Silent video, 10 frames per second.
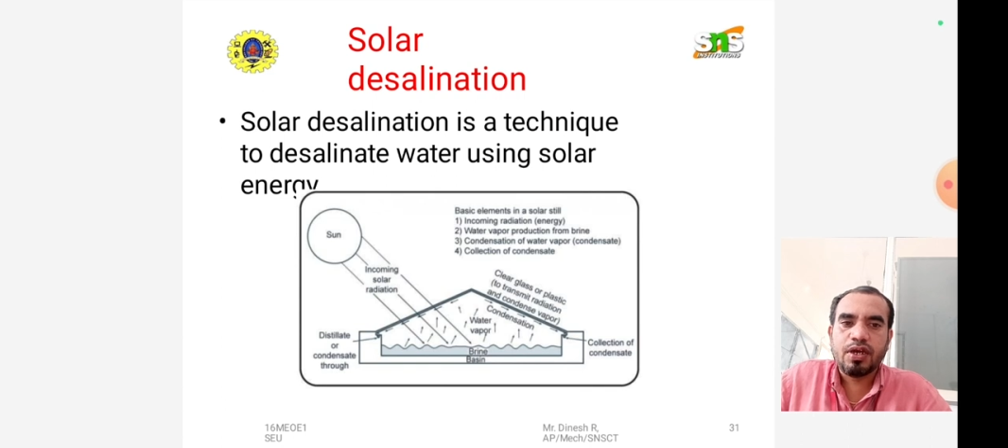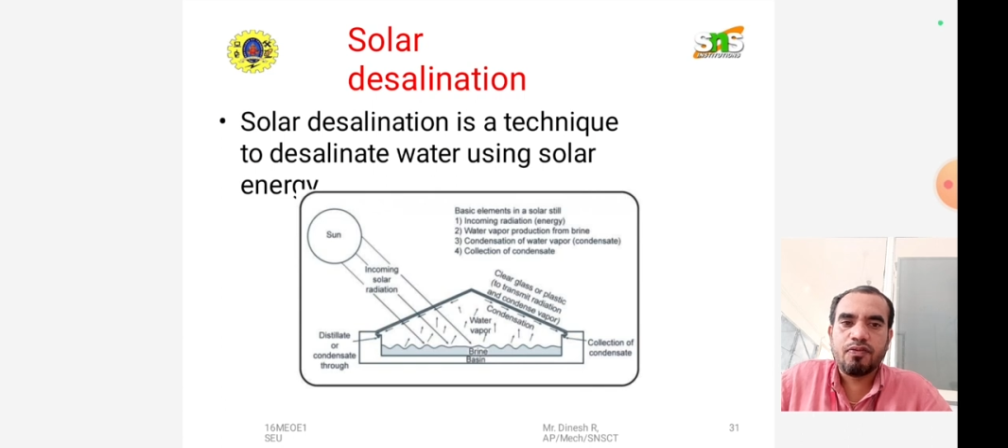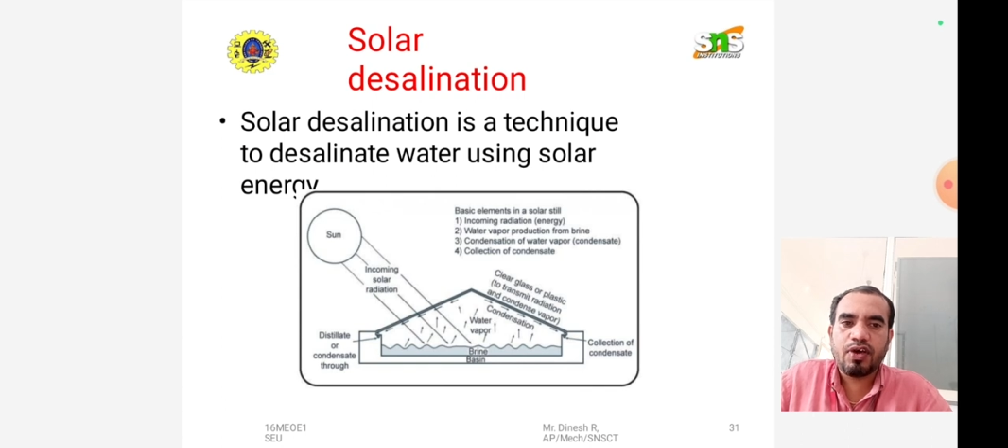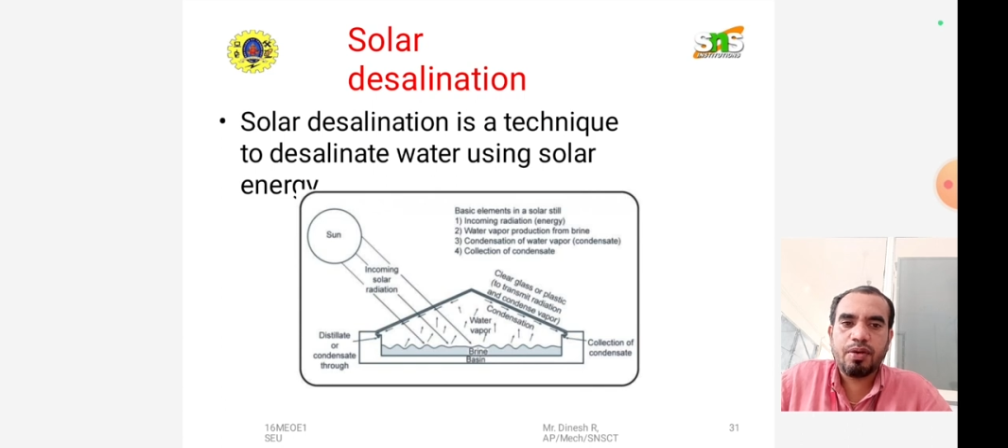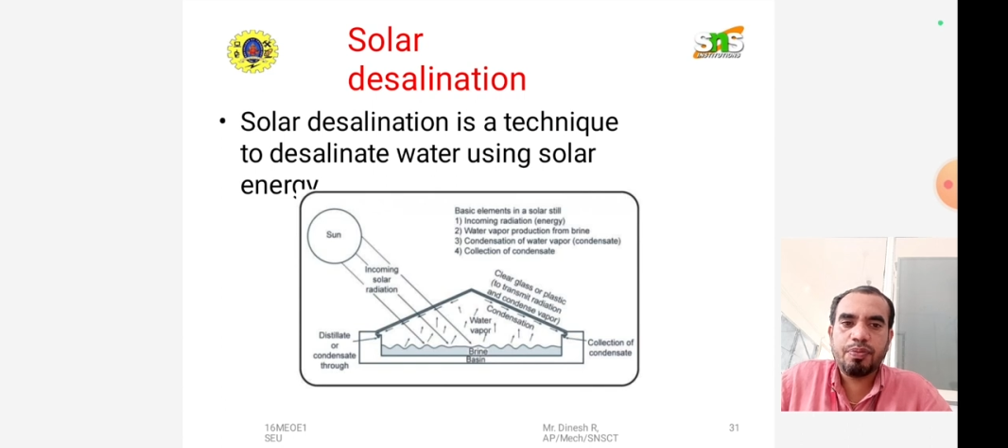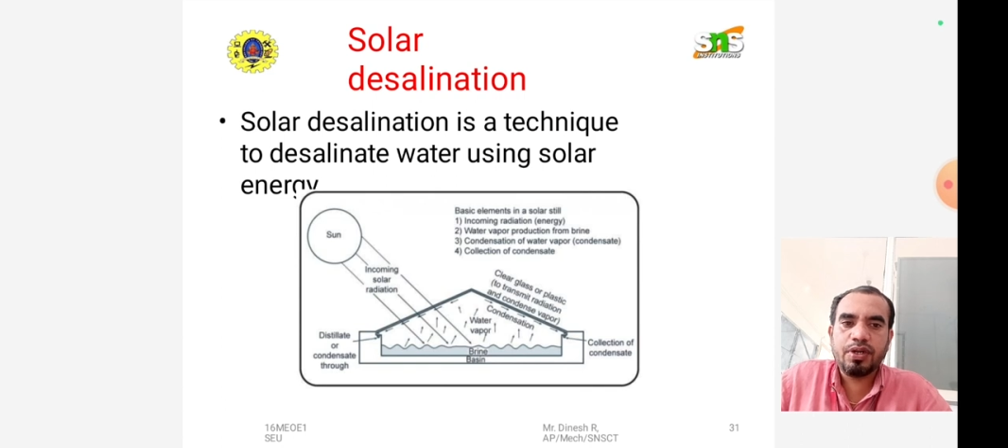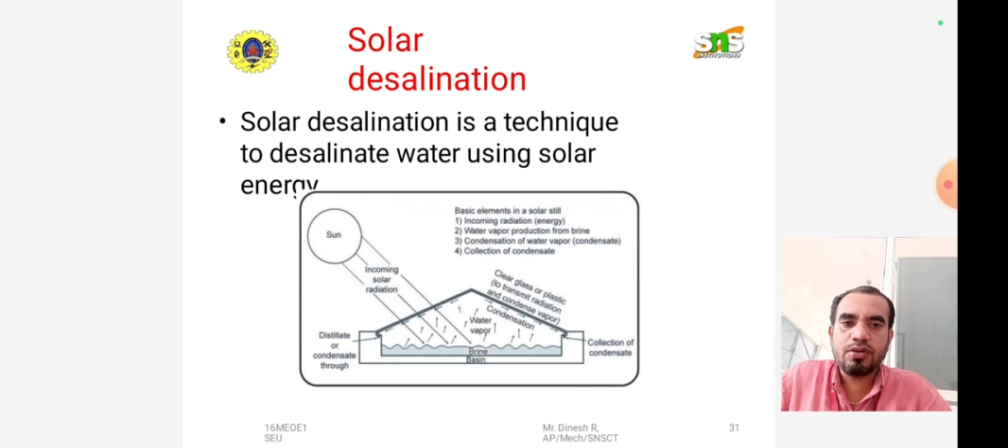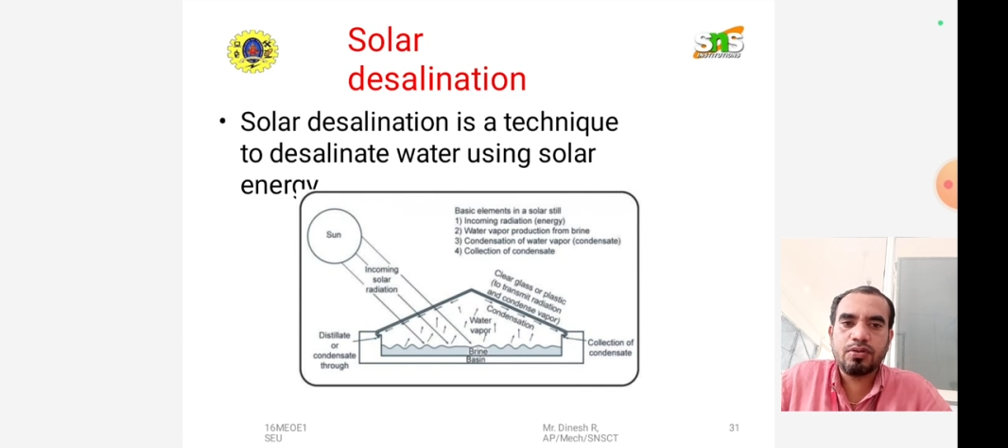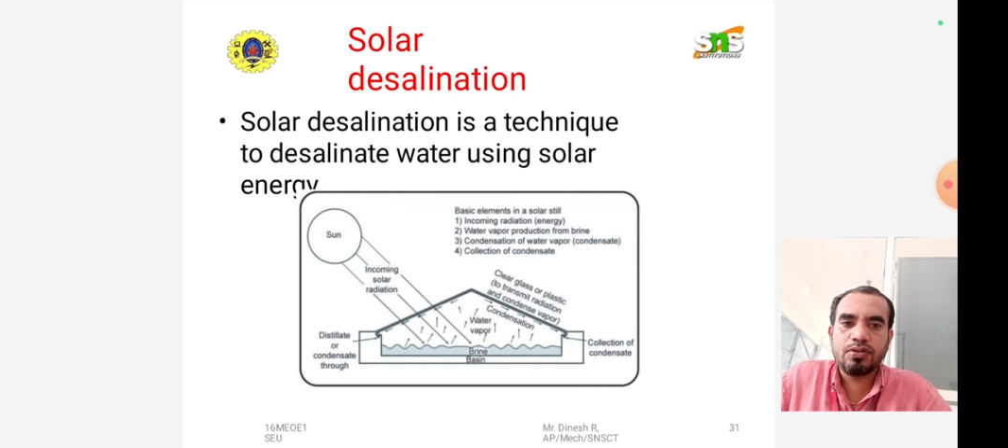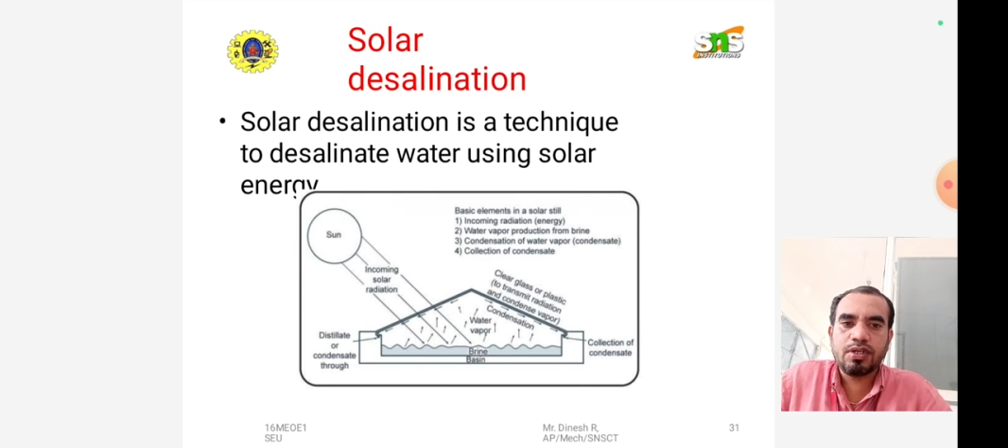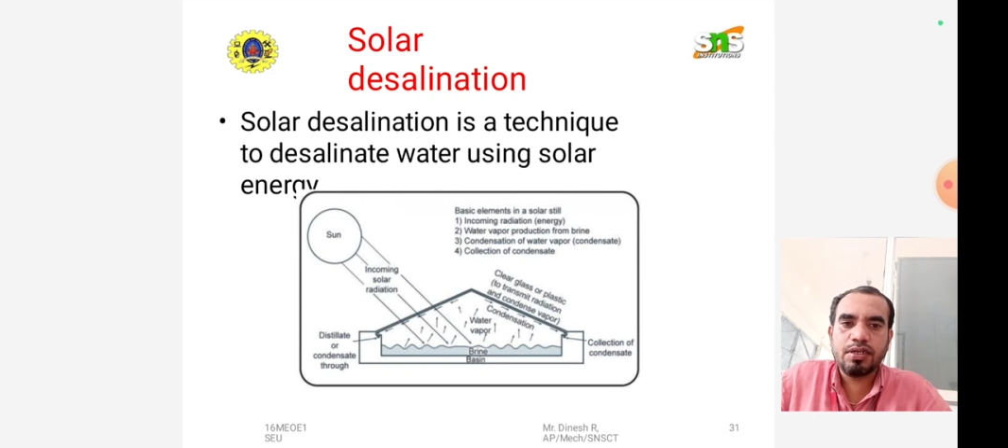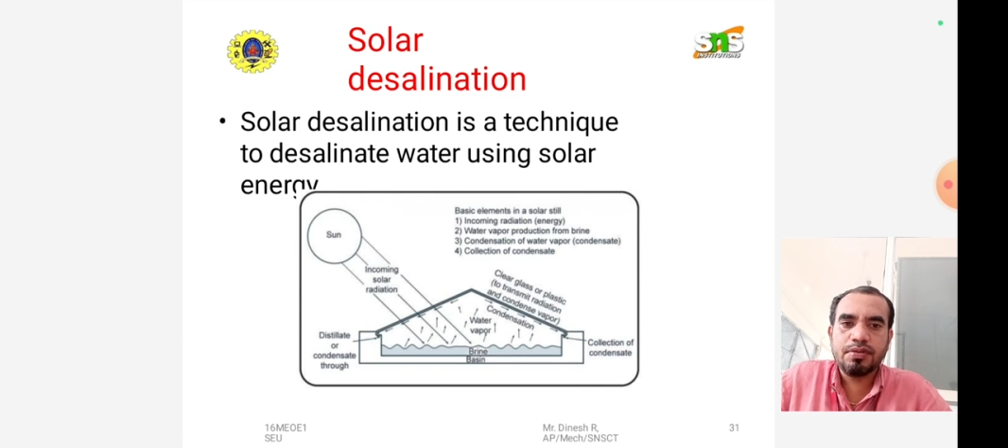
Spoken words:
vapor to the